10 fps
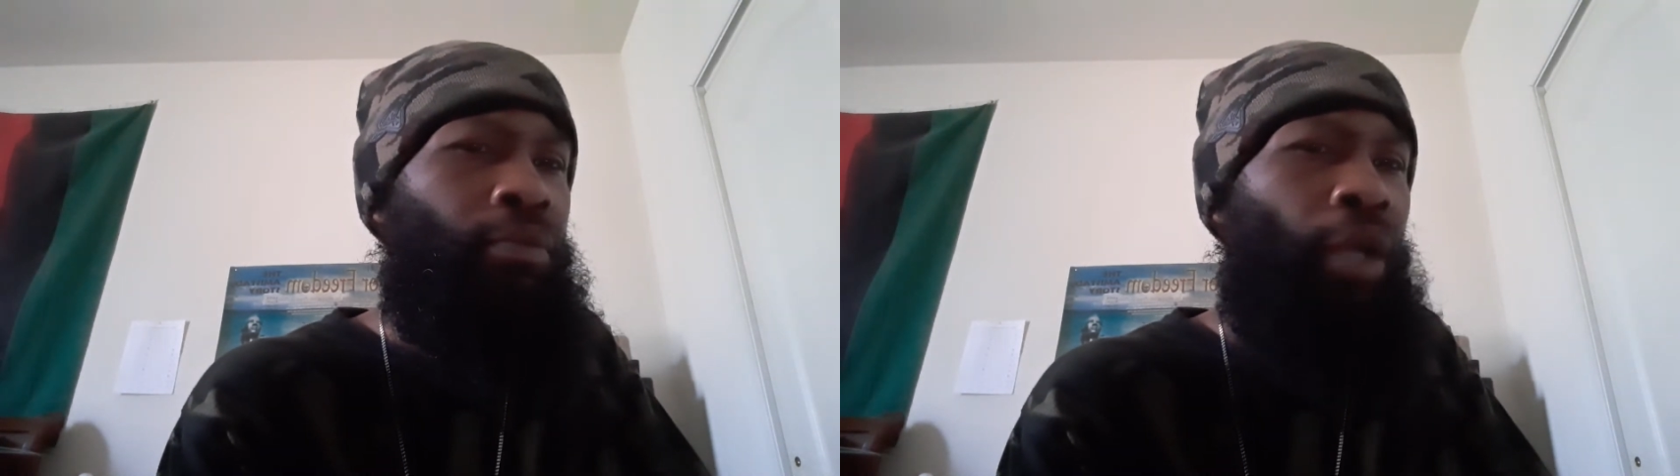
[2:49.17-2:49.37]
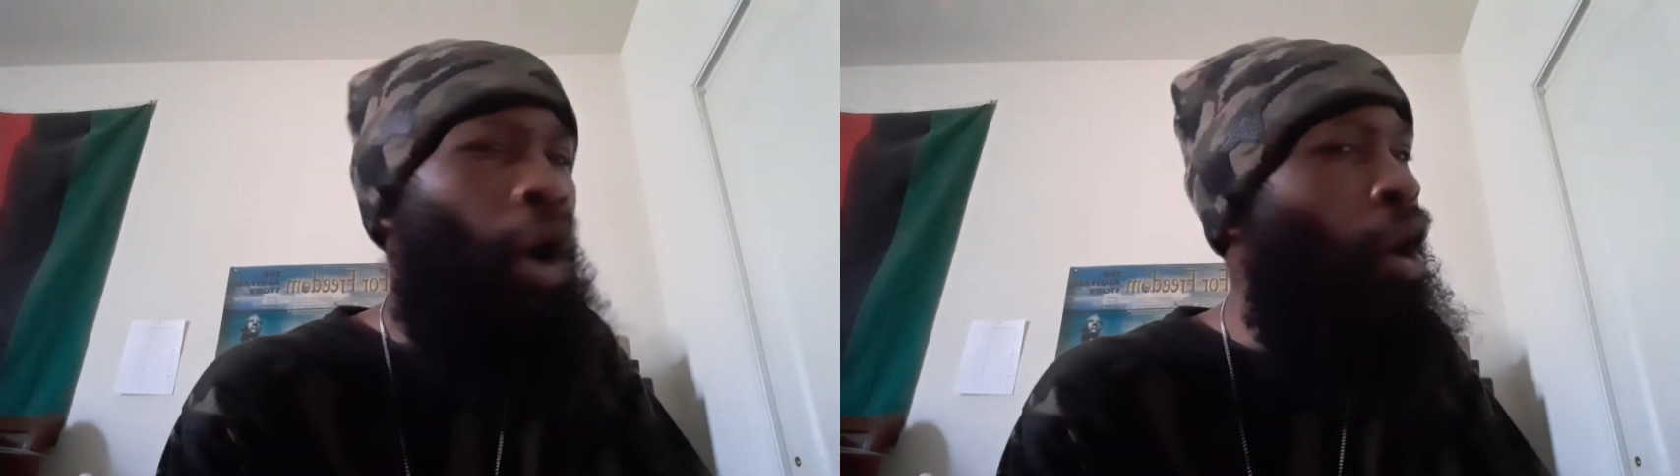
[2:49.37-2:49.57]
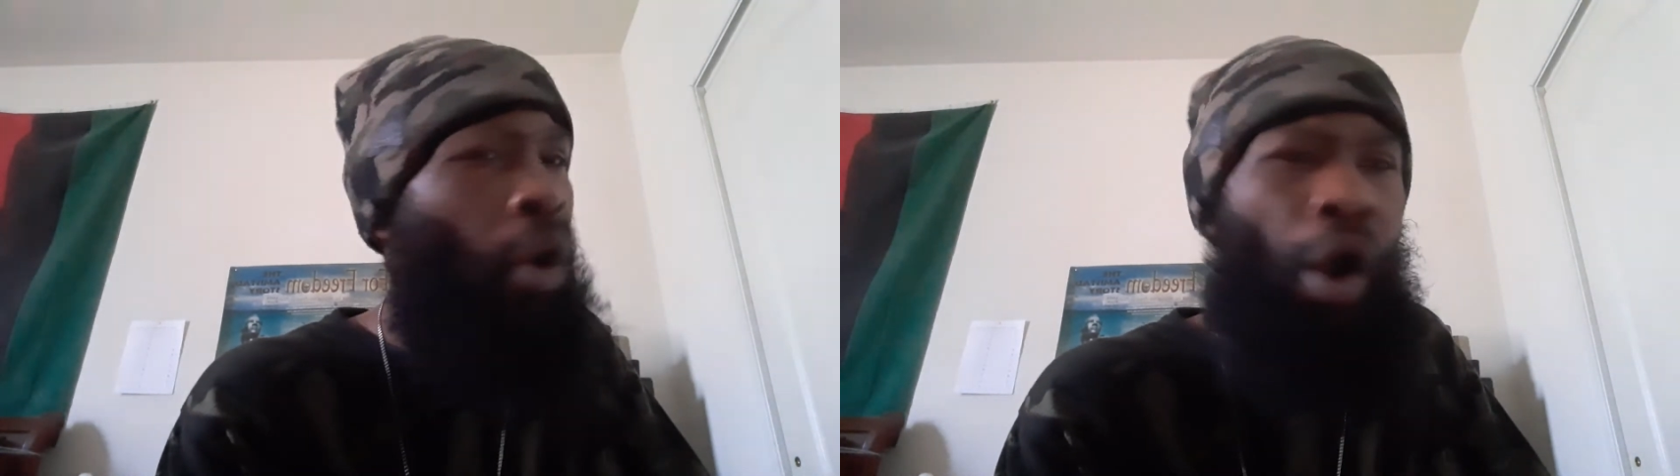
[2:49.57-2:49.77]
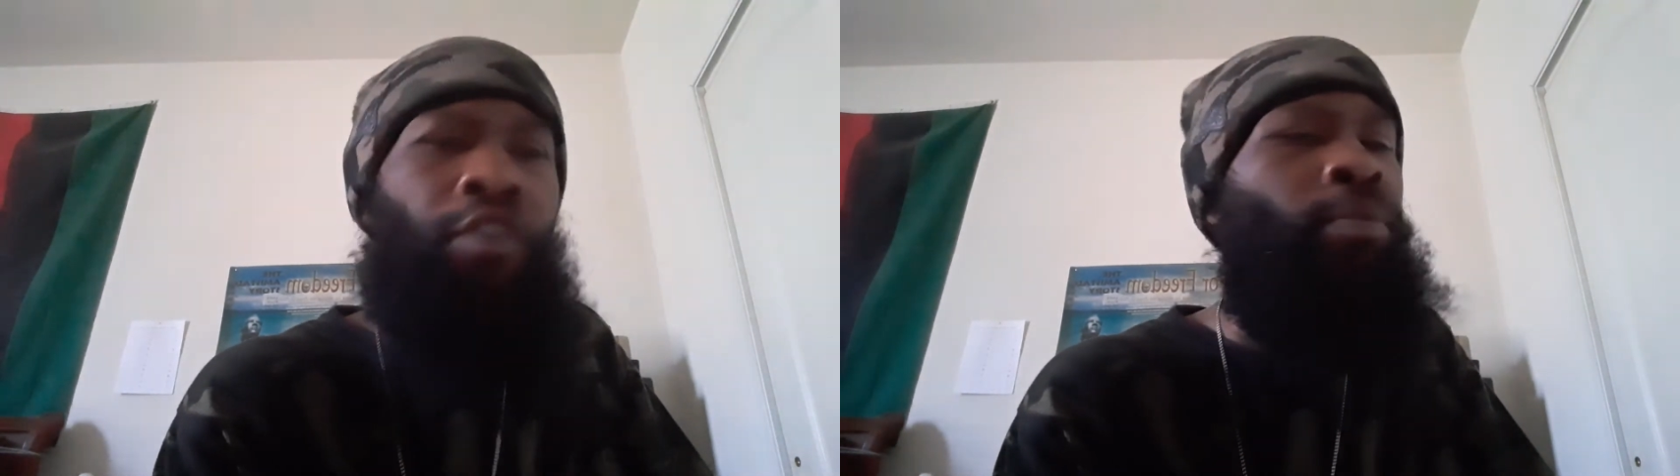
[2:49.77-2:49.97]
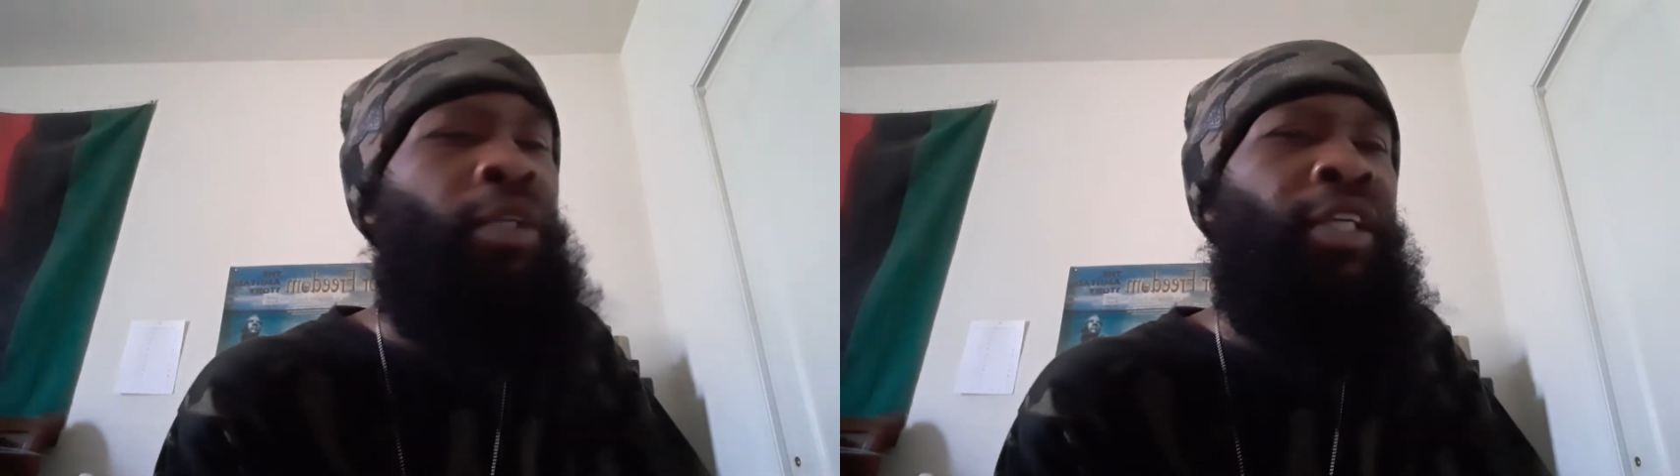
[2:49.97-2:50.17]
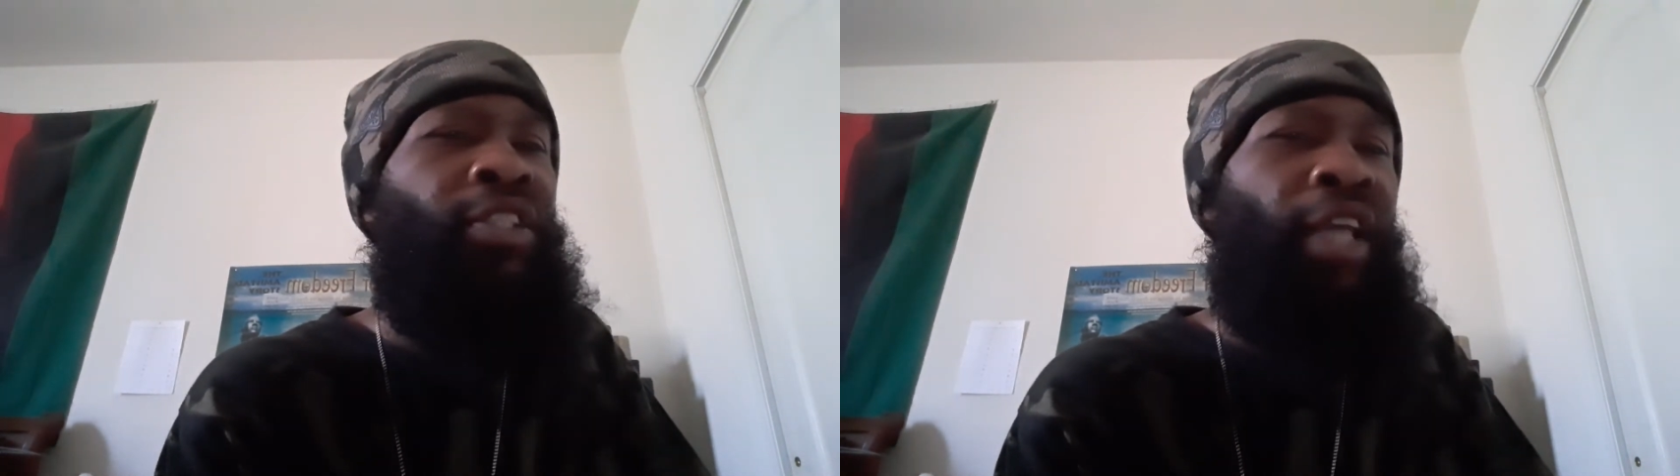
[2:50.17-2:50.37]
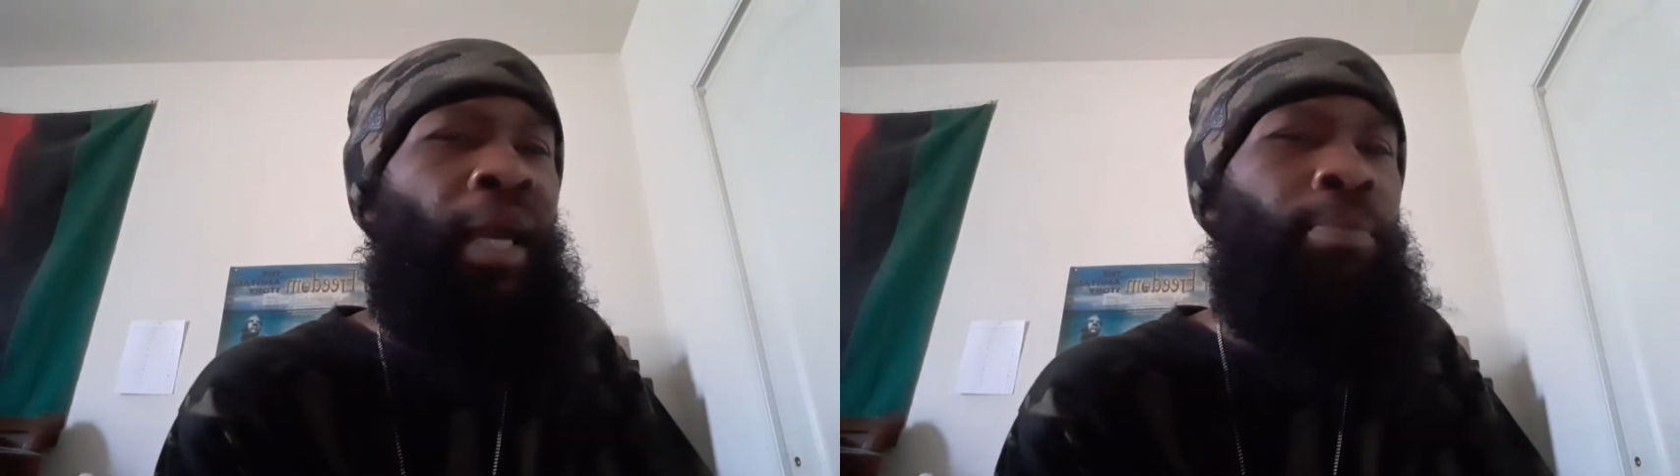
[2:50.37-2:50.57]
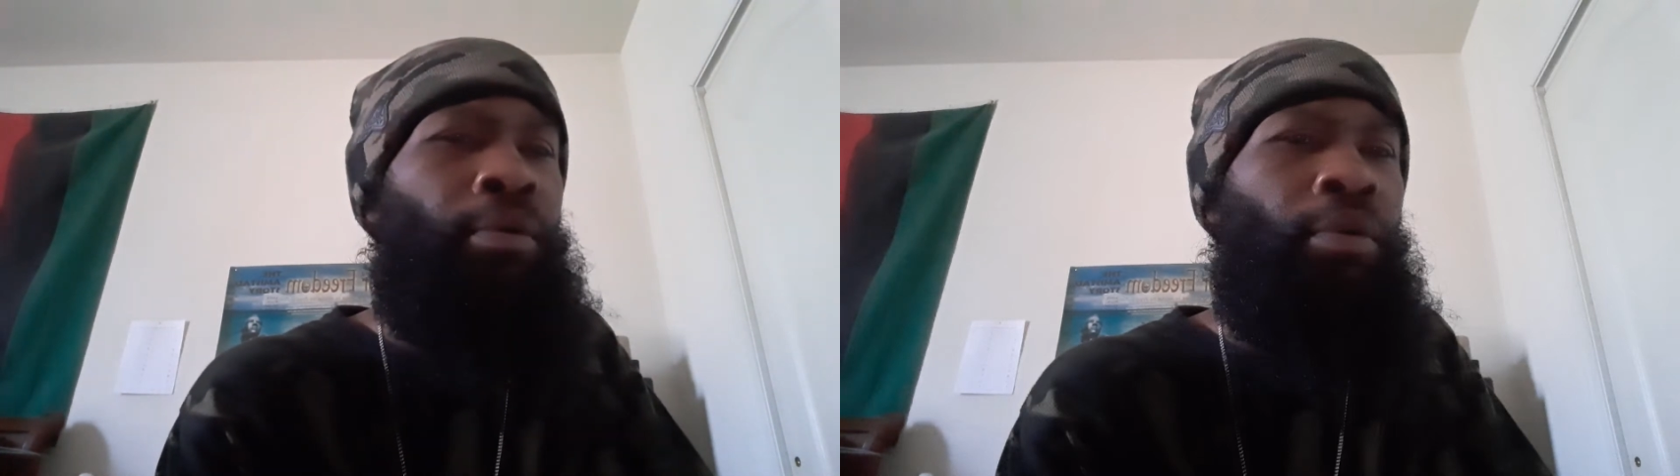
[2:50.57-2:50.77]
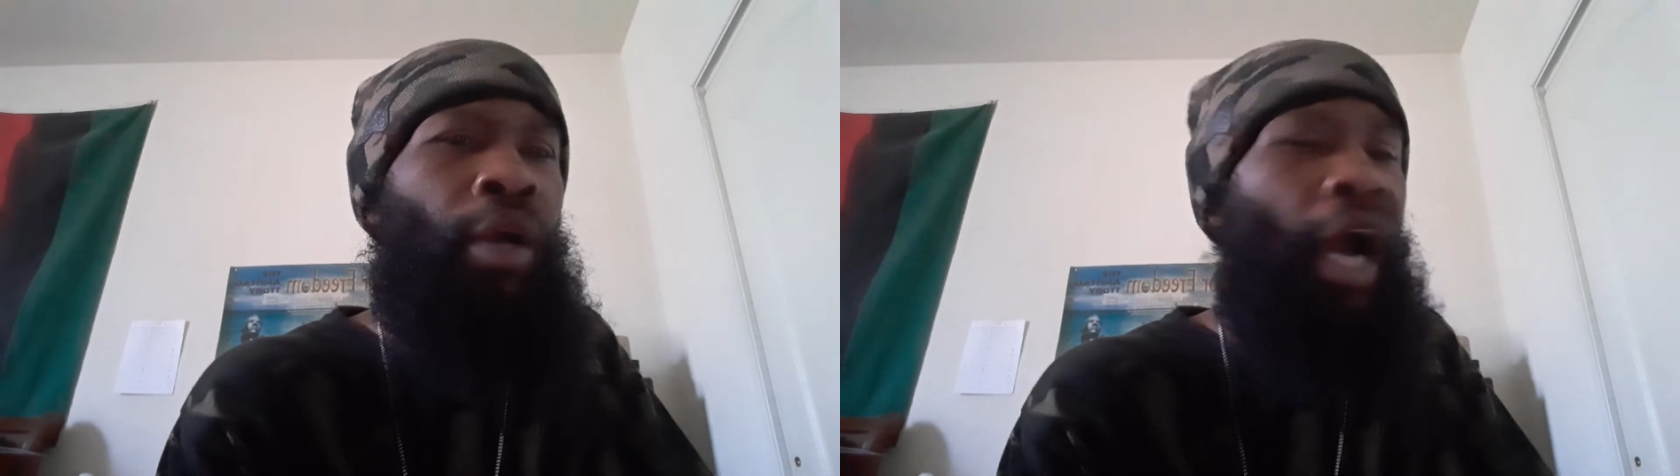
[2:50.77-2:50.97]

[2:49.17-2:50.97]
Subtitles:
A horrible example.